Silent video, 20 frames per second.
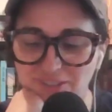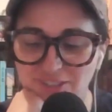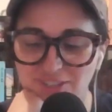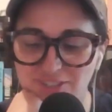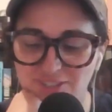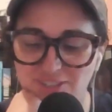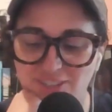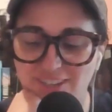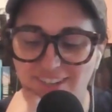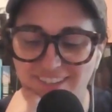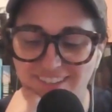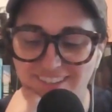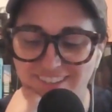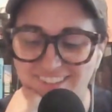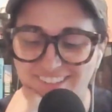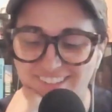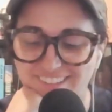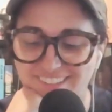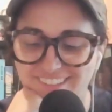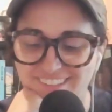sure.
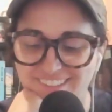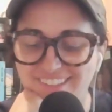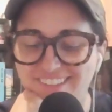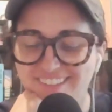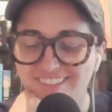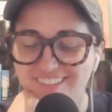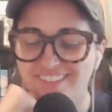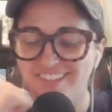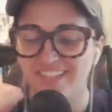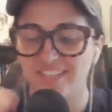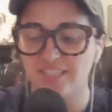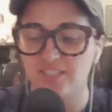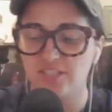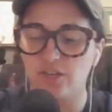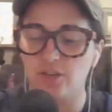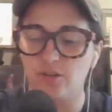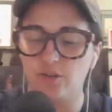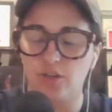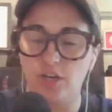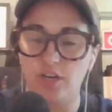
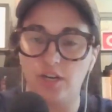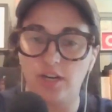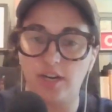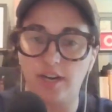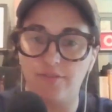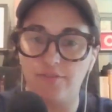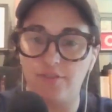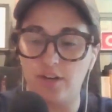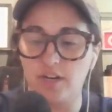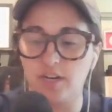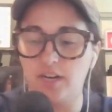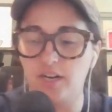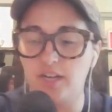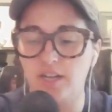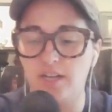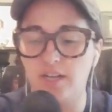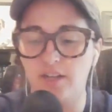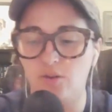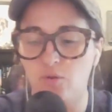So if you're gonna